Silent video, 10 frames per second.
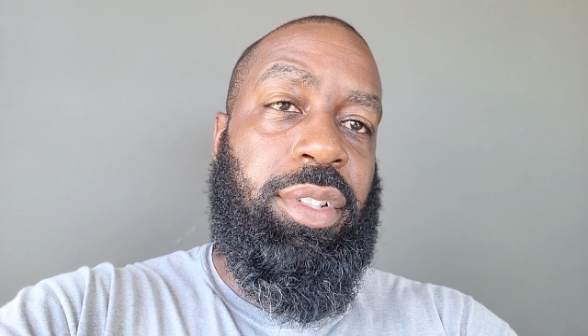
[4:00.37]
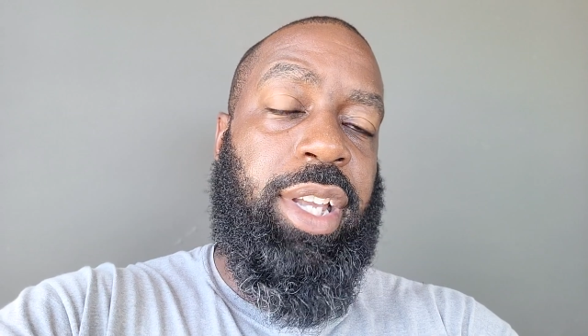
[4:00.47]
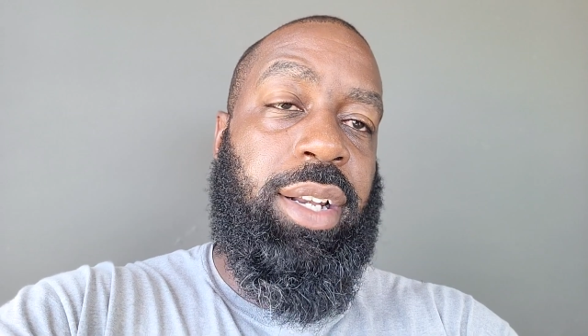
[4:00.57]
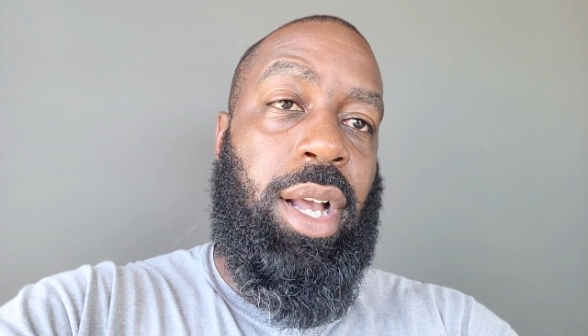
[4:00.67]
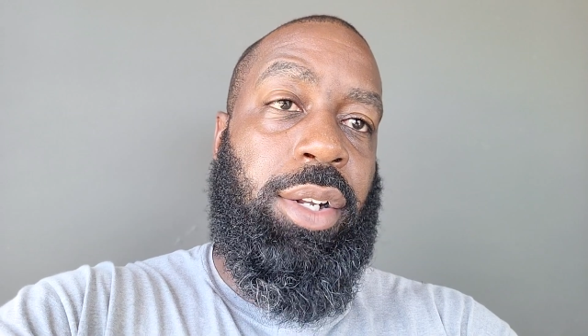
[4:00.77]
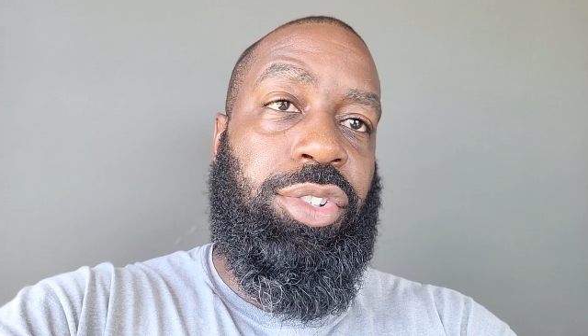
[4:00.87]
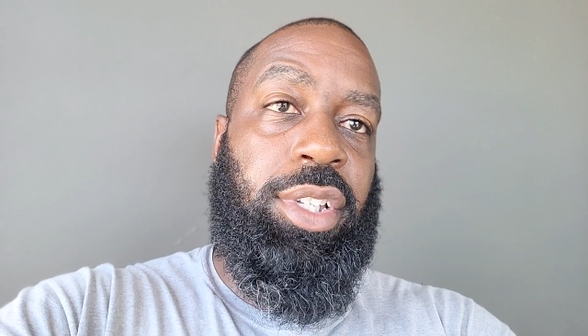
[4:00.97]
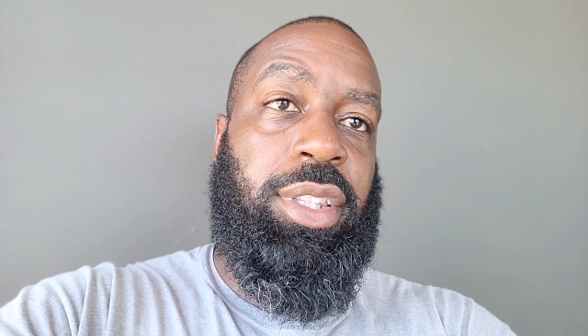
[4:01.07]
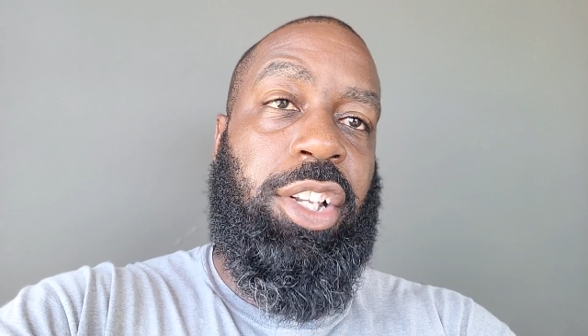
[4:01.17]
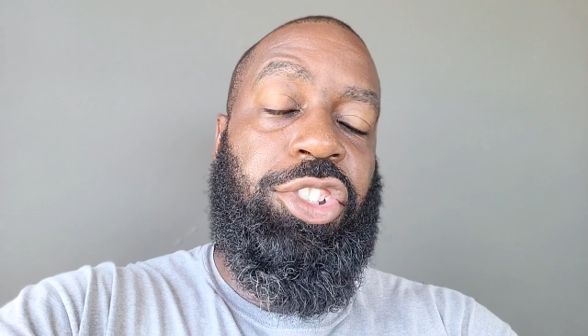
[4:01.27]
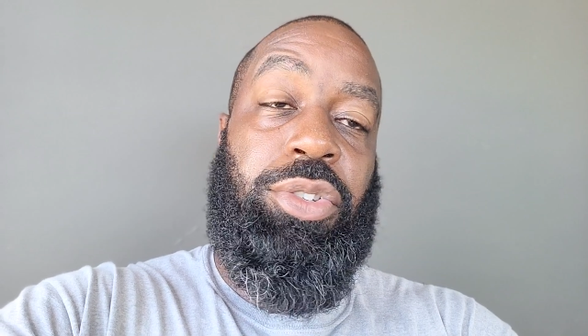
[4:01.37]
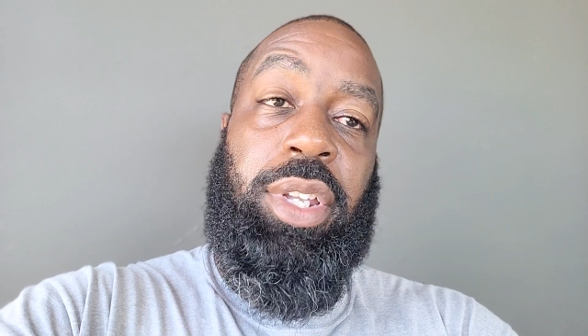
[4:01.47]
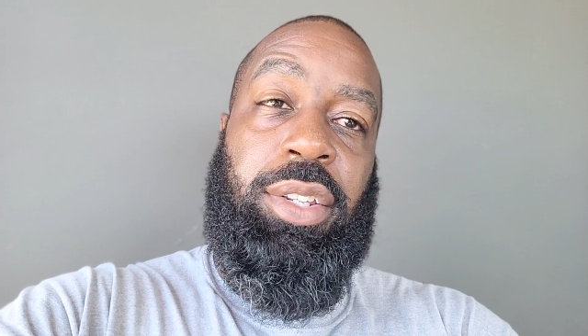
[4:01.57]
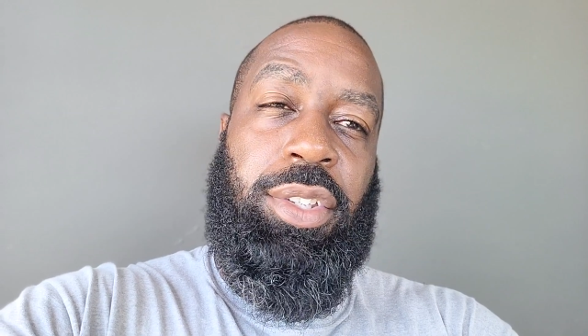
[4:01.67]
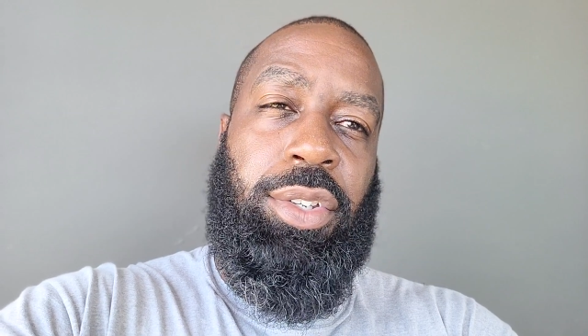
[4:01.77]
and technology that you
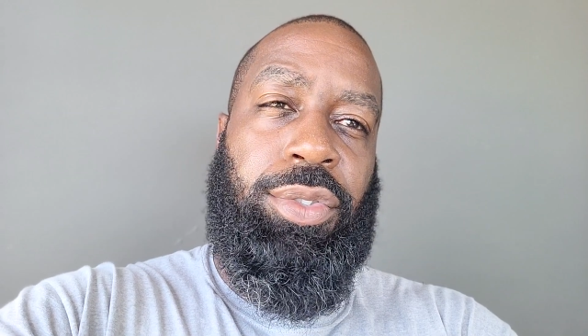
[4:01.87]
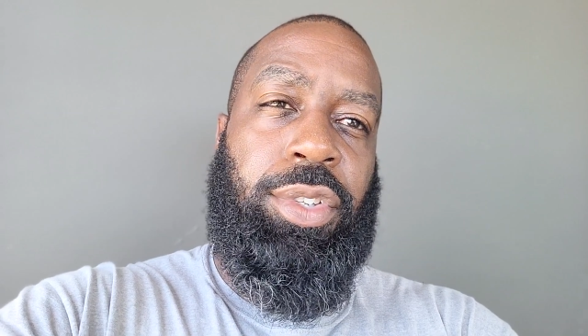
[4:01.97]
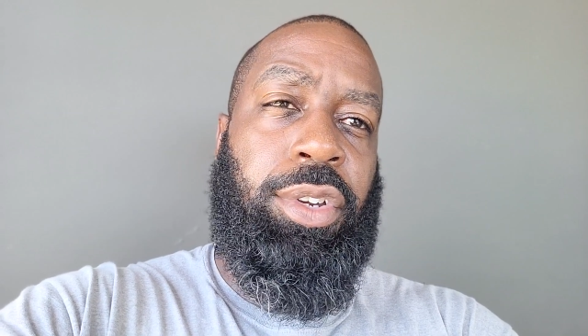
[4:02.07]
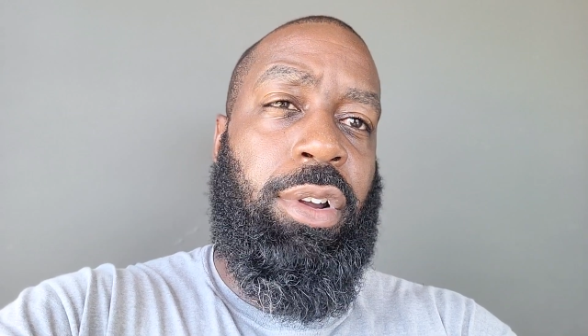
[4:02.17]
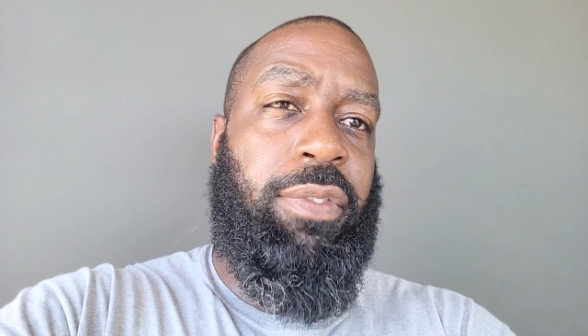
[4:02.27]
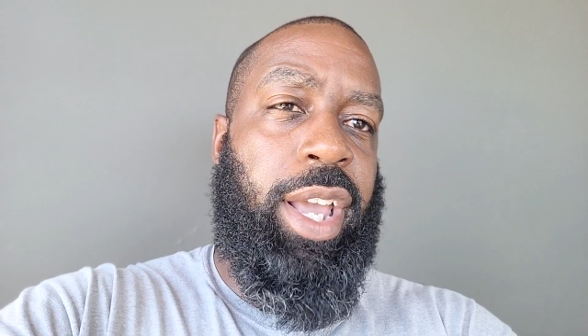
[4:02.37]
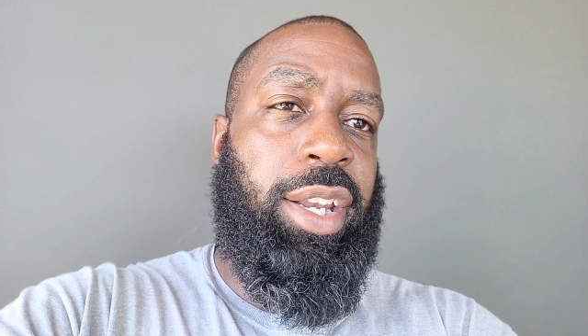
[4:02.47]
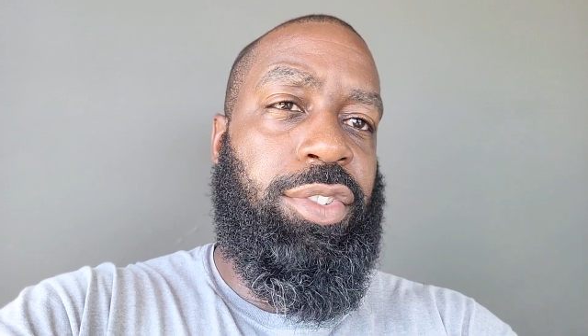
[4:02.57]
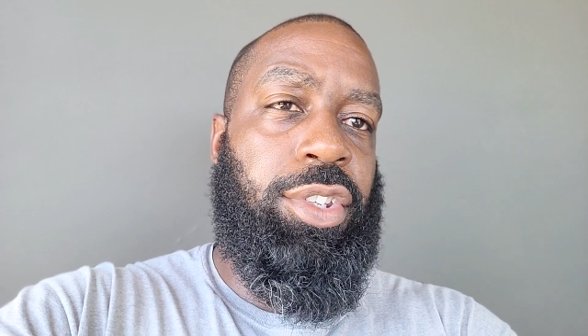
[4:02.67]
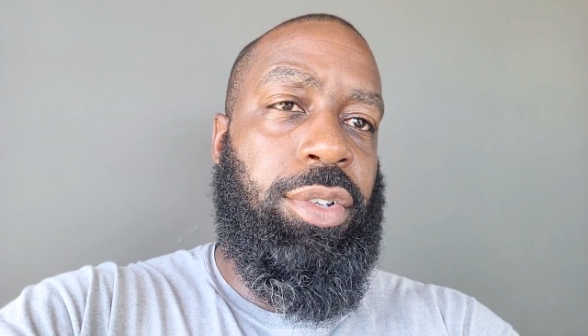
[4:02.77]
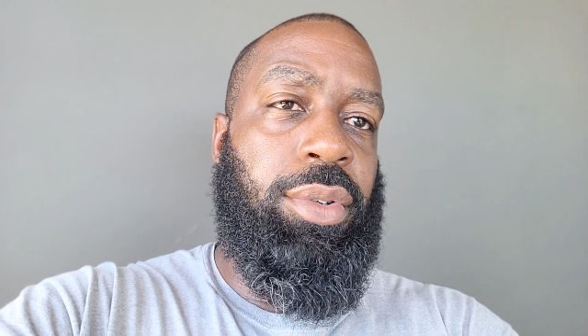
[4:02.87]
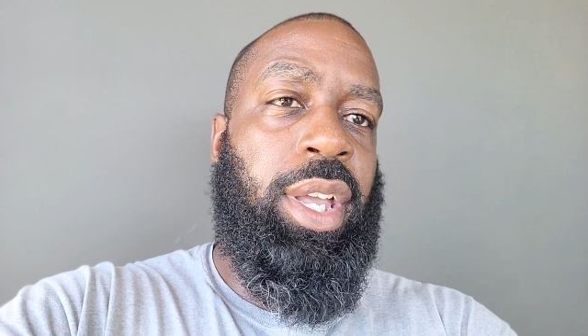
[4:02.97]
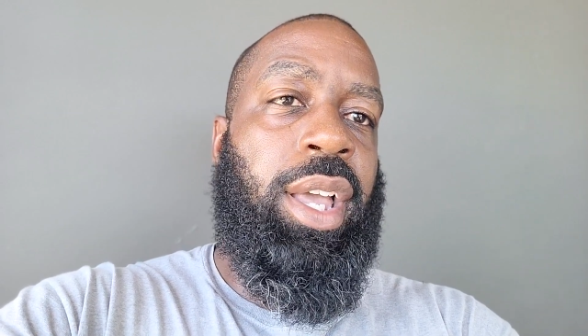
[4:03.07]
need to use to your advantage to